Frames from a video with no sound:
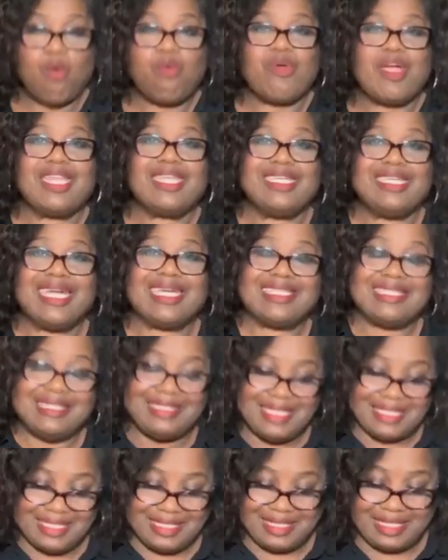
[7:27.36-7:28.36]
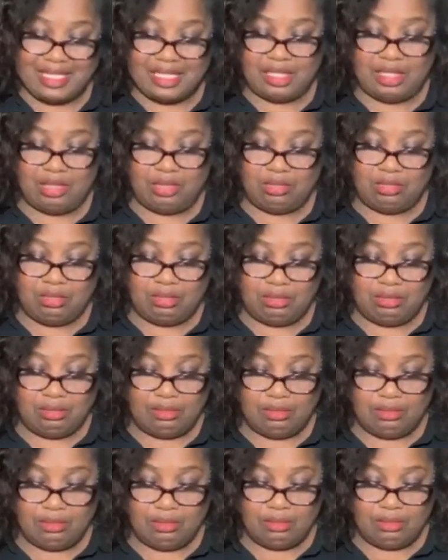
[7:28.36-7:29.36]
already existed.
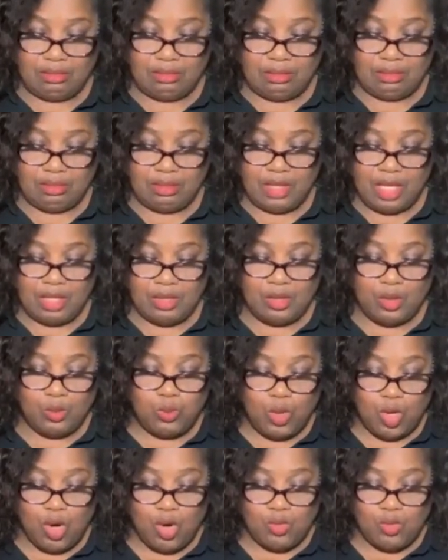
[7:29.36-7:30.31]
The